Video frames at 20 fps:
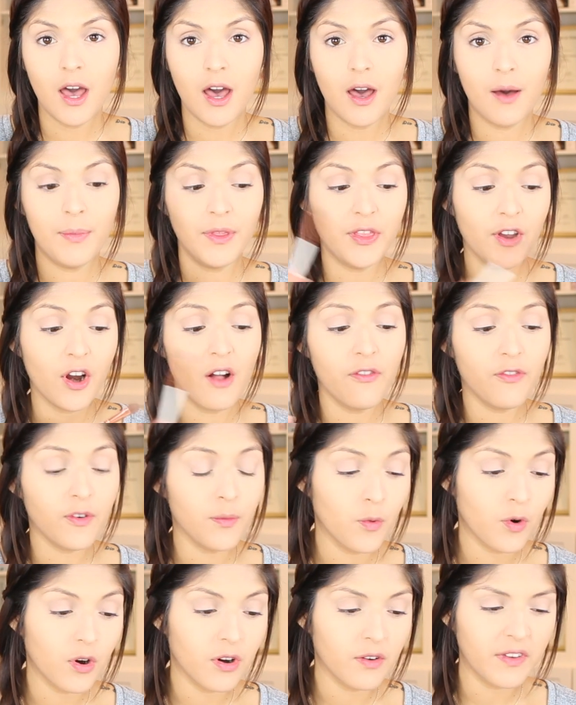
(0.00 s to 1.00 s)
But they're all
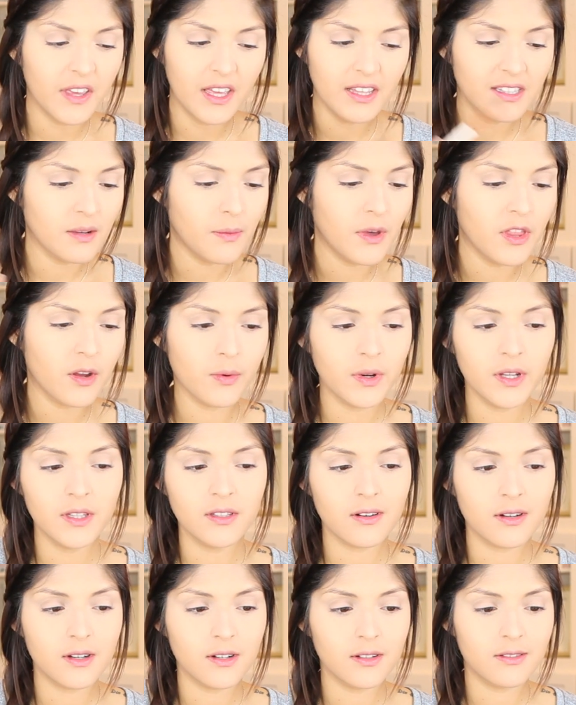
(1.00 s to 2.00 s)
from Morphe, and some other
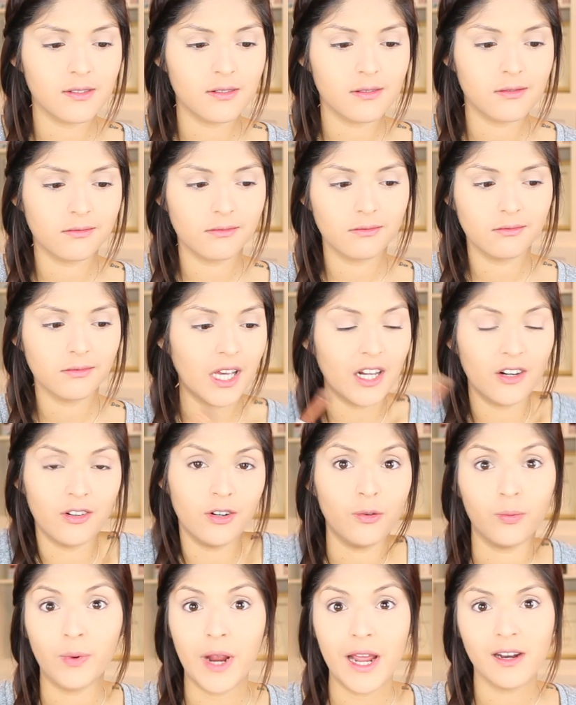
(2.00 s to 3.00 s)
ones are just, I don't
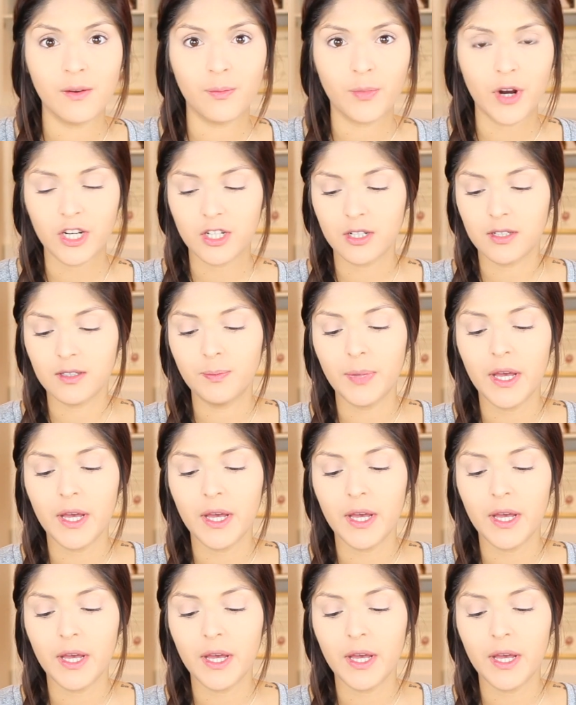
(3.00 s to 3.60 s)
know, random brushes.